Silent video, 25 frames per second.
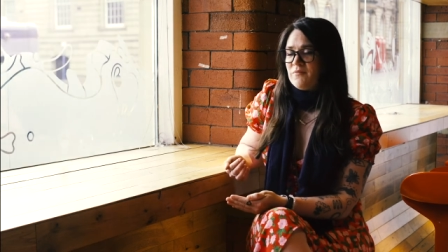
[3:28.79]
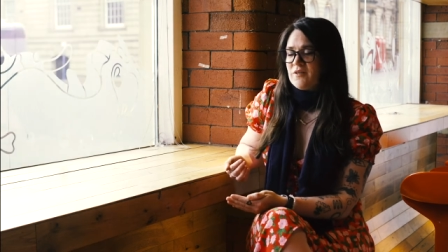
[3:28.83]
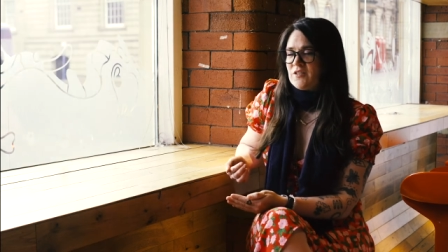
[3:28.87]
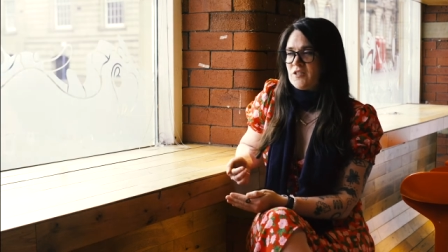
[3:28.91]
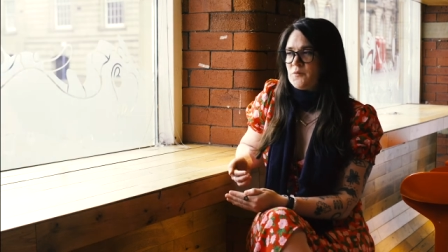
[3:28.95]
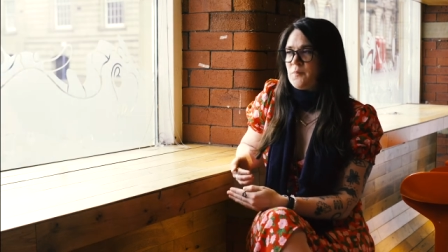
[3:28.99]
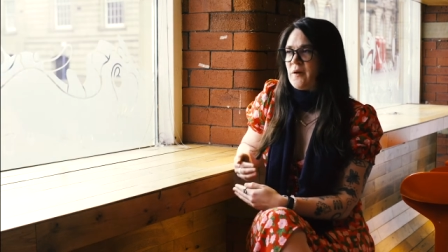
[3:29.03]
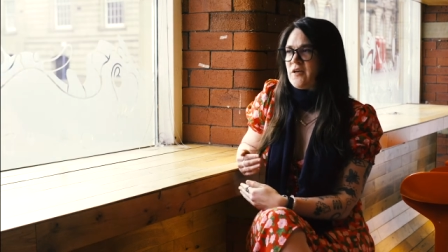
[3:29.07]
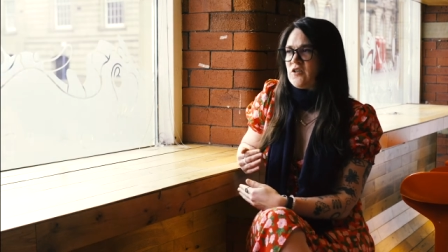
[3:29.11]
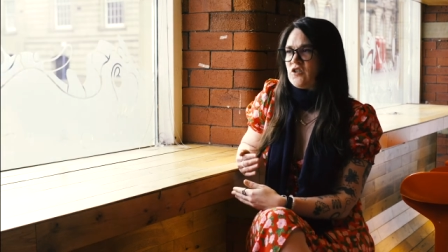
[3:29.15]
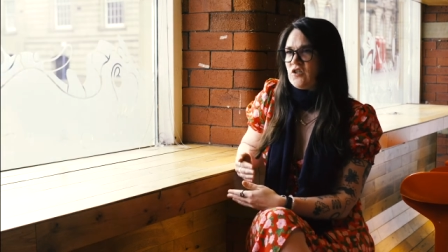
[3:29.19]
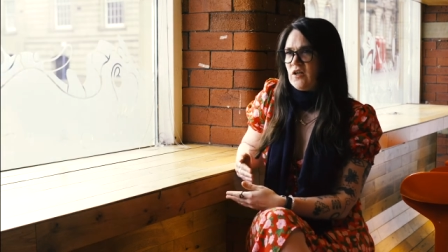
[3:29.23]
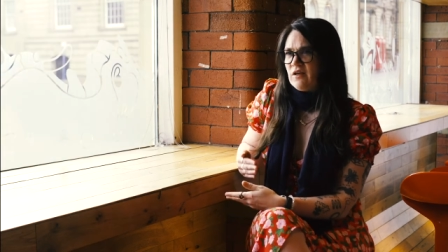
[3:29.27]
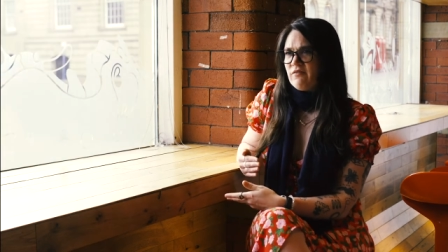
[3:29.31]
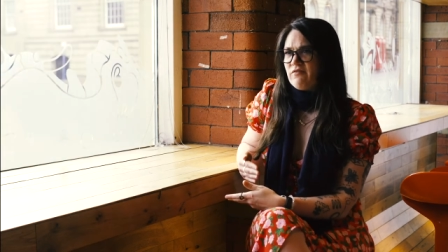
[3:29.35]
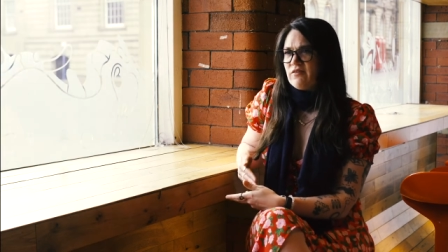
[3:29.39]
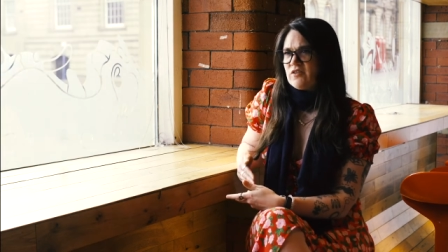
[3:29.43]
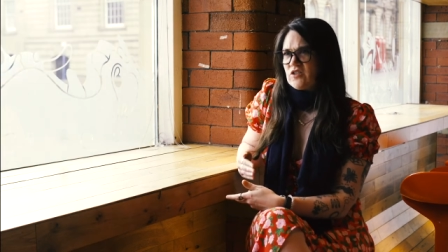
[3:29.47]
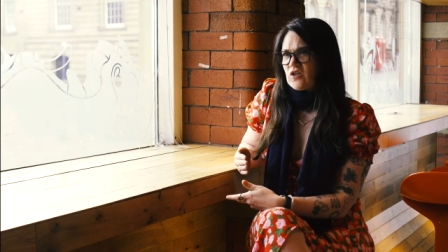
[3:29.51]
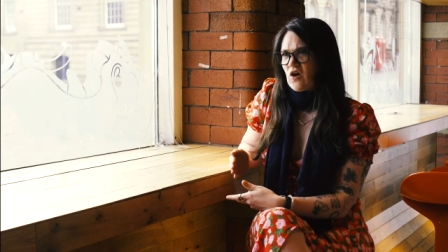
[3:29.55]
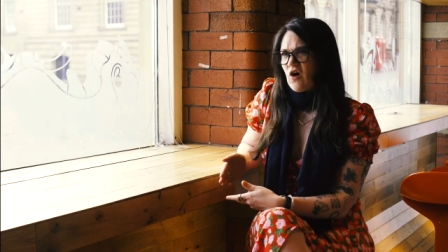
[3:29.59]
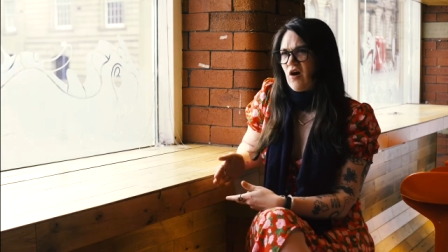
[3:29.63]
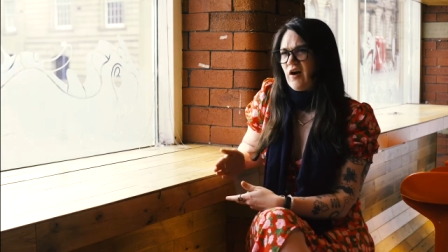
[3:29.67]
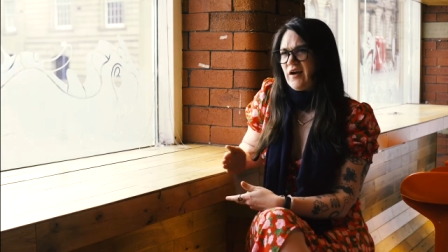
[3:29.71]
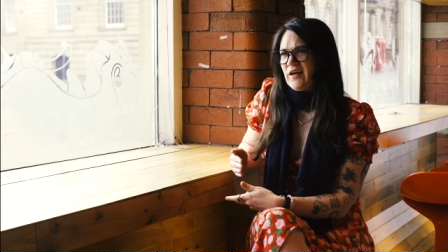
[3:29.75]
especially if it's
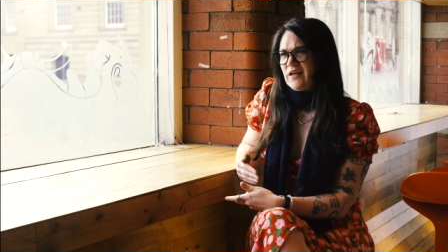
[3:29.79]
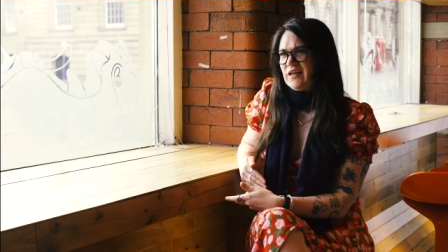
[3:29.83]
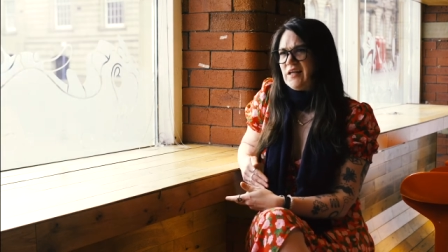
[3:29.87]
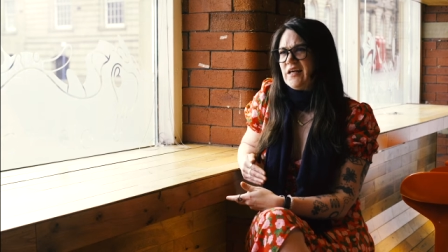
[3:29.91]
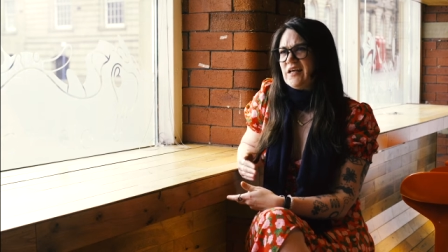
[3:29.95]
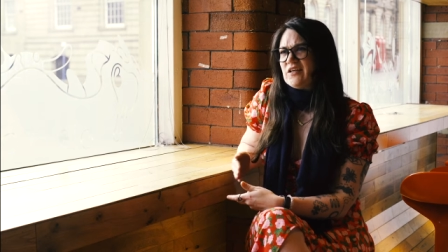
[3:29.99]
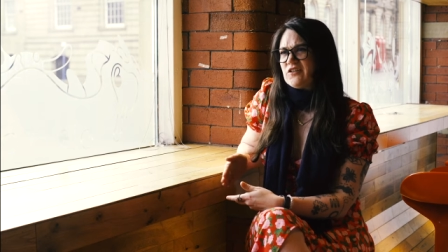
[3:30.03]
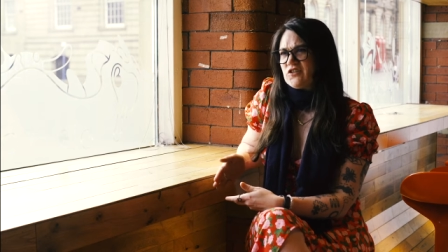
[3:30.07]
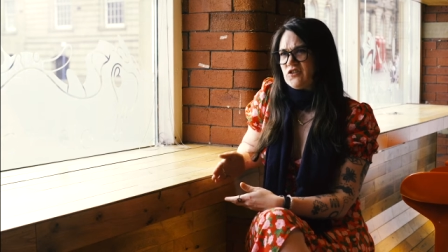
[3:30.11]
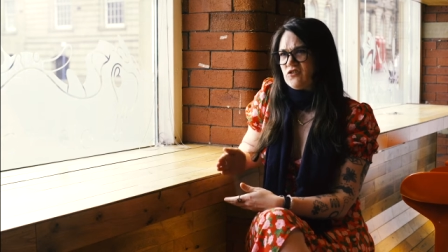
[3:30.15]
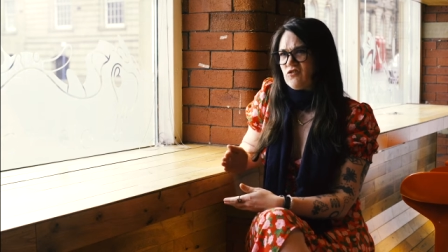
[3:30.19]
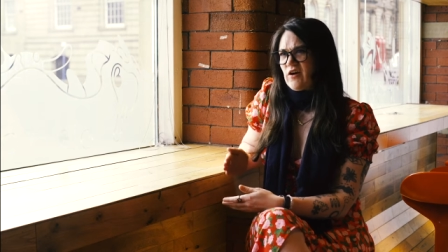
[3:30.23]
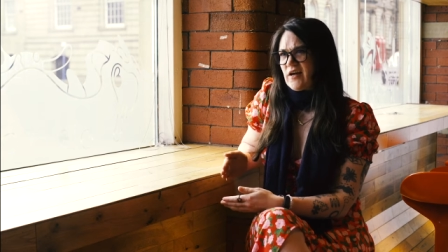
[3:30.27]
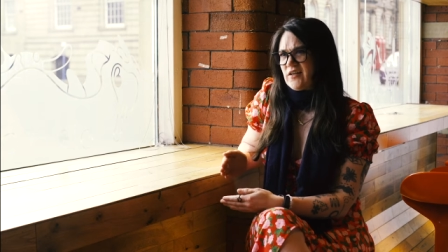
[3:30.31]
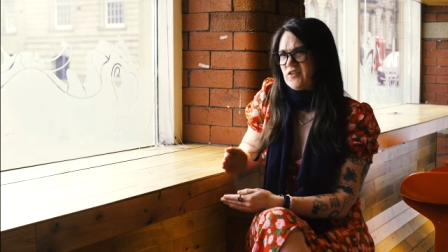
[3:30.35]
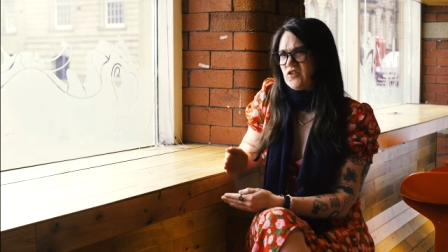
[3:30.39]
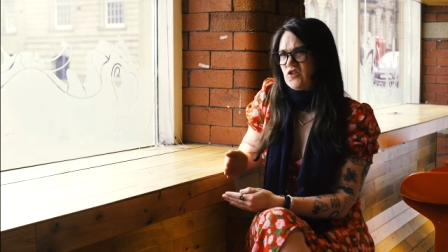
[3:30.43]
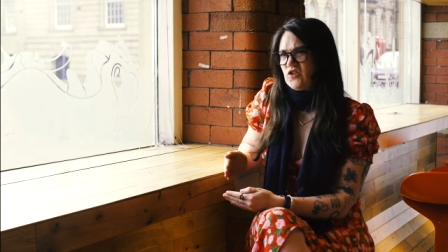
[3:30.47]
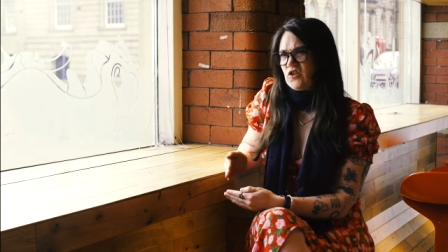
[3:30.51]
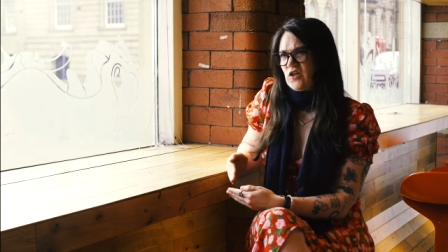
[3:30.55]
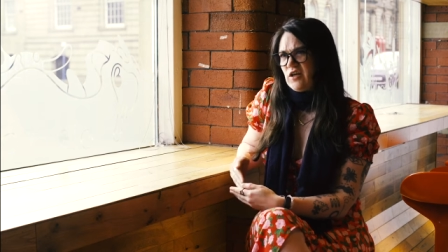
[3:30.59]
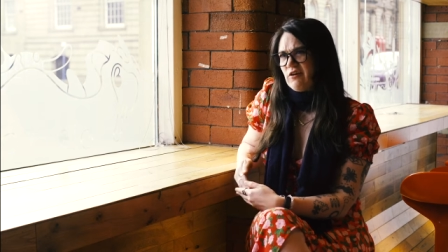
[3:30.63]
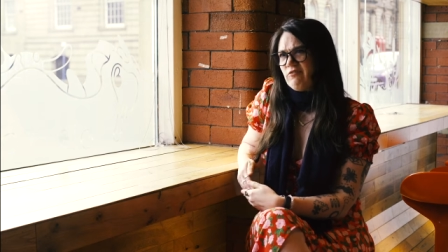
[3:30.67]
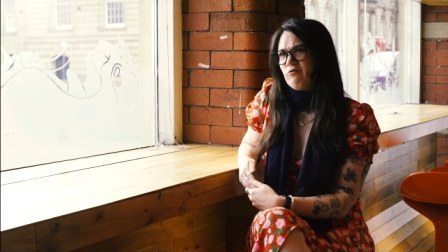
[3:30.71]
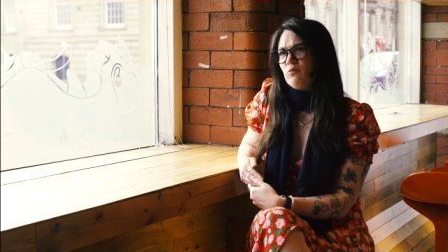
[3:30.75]
got a clear
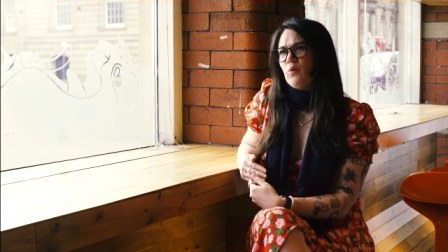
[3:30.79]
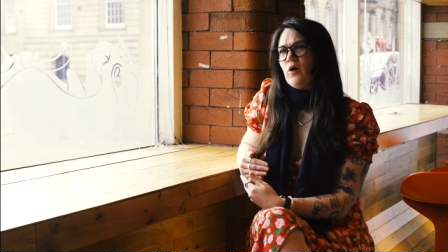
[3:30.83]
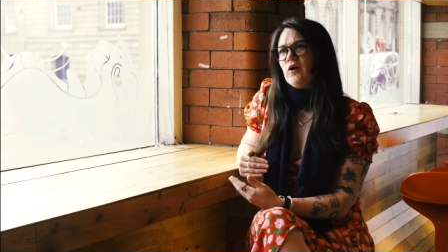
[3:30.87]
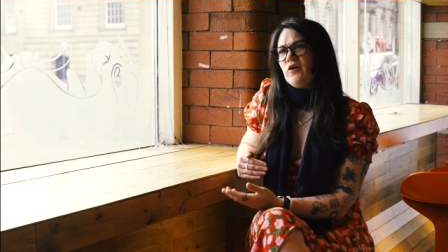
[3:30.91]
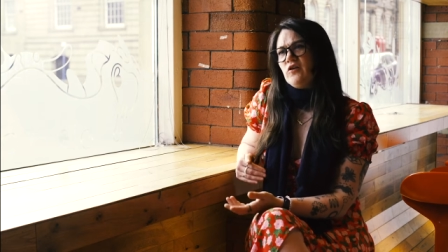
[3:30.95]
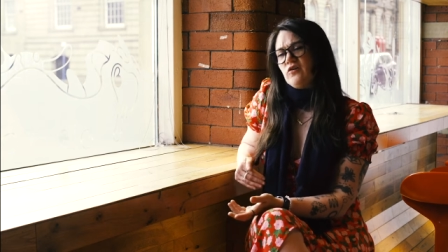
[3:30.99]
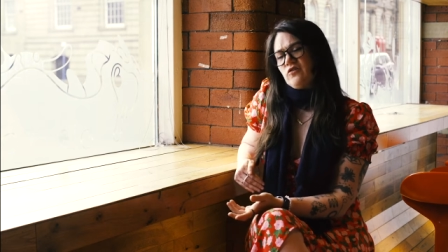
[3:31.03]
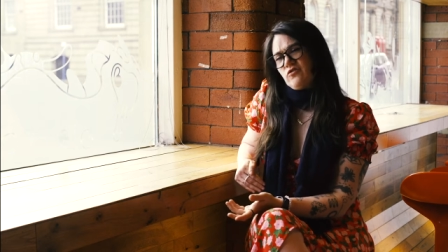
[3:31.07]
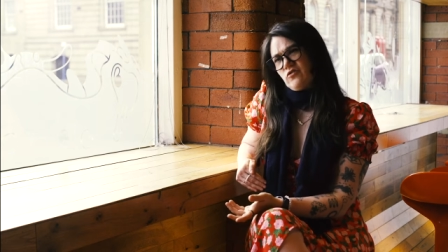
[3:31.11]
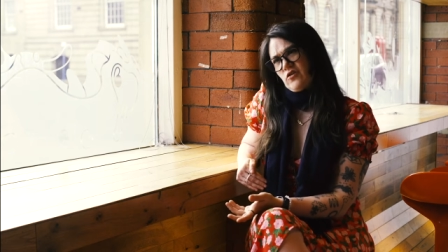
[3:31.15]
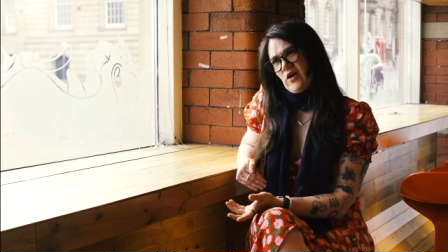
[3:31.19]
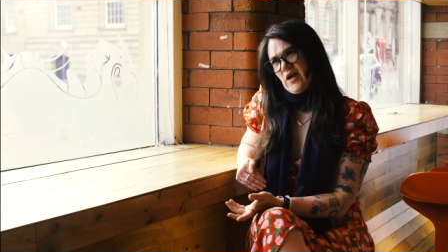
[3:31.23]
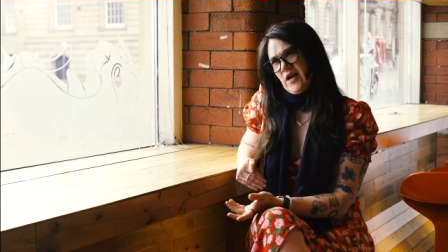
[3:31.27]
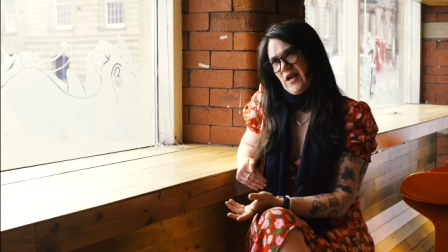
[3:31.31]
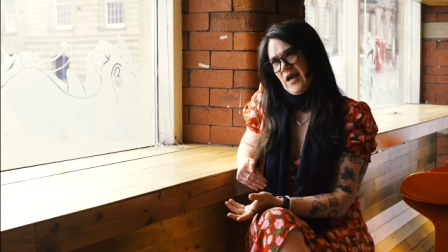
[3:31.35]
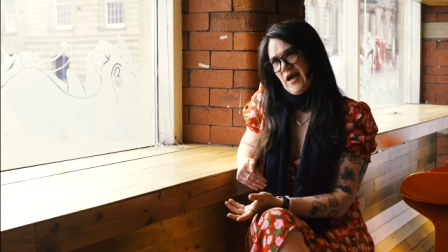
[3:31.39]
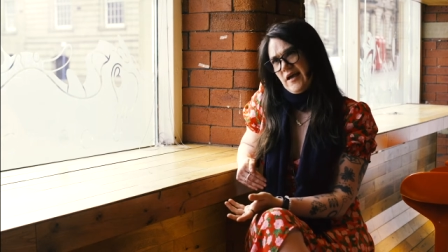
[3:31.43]
strategy of what you're trying to